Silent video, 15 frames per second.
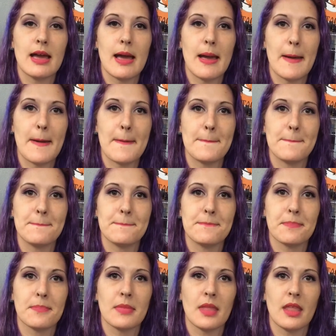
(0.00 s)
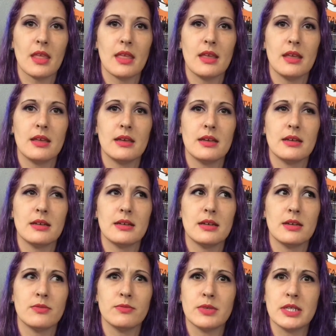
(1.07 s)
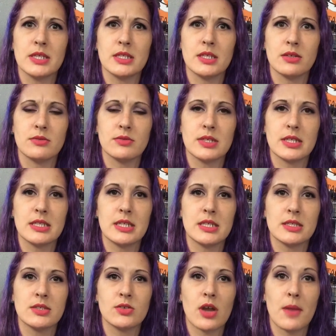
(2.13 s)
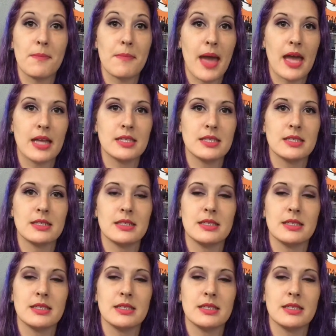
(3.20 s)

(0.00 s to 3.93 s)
Um, I really don't. It doesn't dry matte.